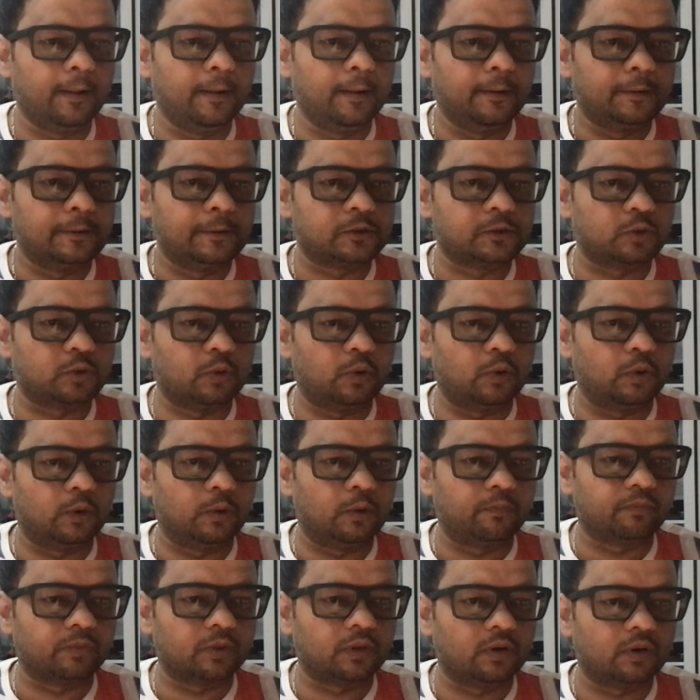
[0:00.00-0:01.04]

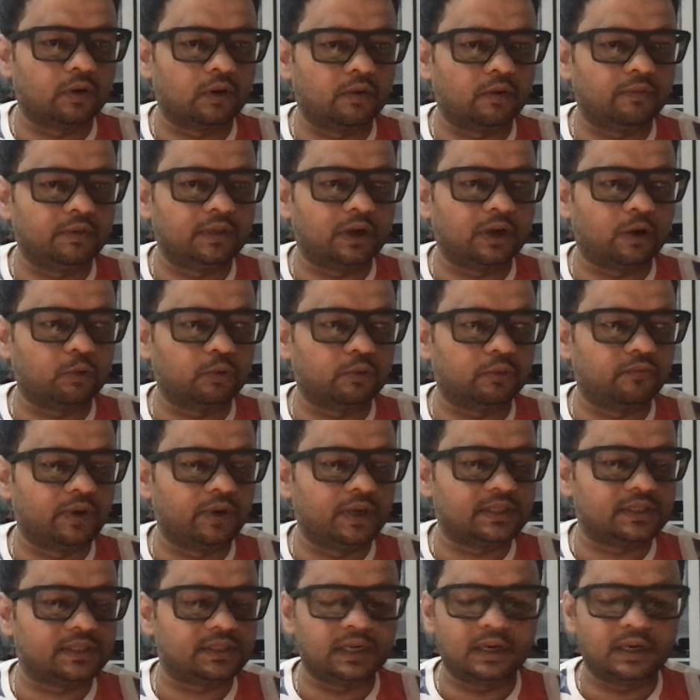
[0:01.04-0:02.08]
So, without
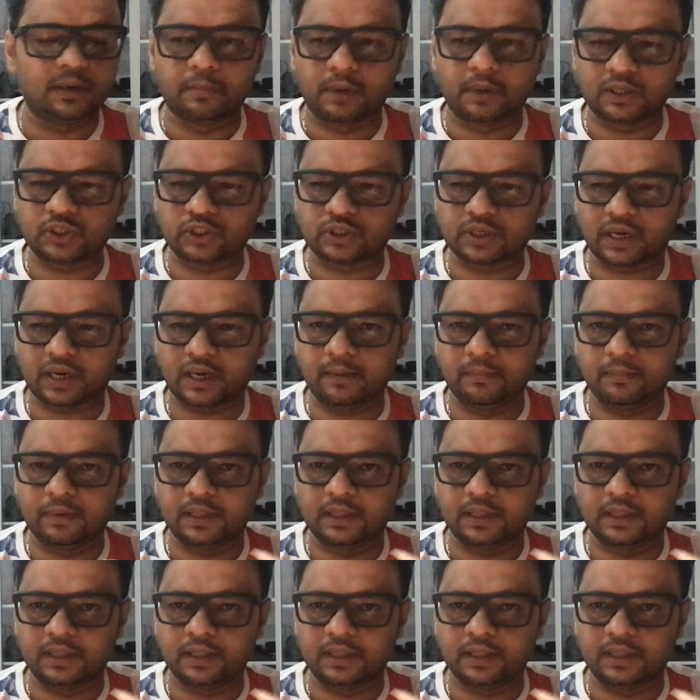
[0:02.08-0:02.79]
wasting much time,